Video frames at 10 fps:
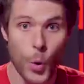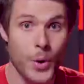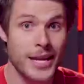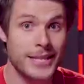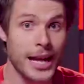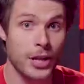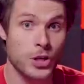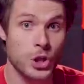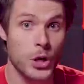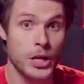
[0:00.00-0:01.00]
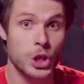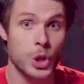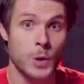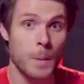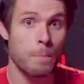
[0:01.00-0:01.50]
We can tell the story
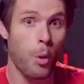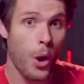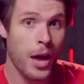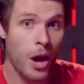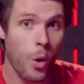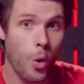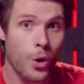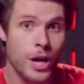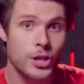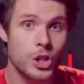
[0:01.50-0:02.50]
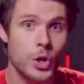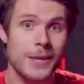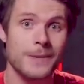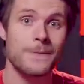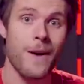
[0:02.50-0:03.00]
through the boy or through
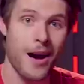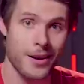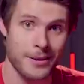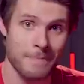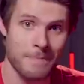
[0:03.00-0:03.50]
his father.